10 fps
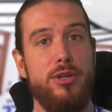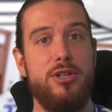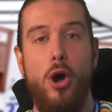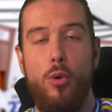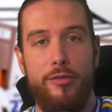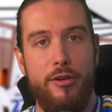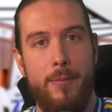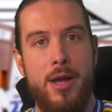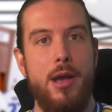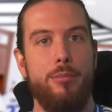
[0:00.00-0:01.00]
We know from
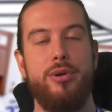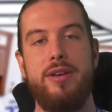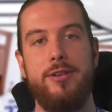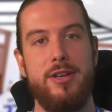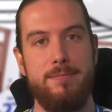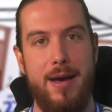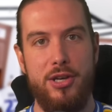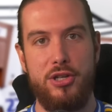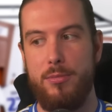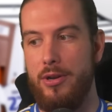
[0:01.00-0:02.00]
previous
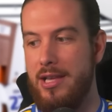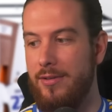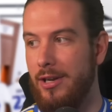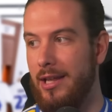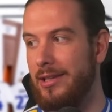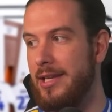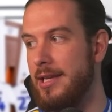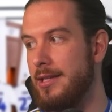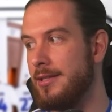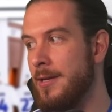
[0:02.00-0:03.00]
management, even at Leeds,